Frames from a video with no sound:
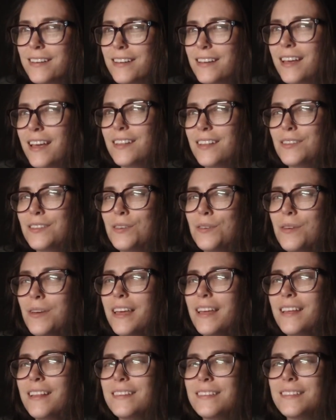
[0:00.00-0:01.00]
and so
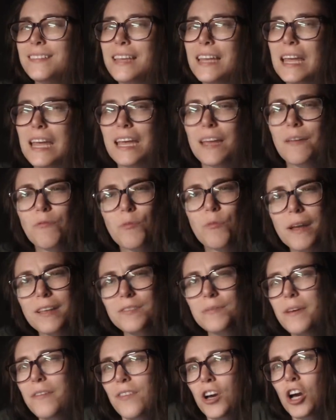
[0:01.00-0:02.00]
it's like, it reminds me
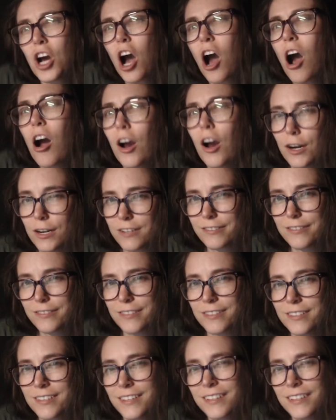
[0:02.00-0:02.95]
of Cars.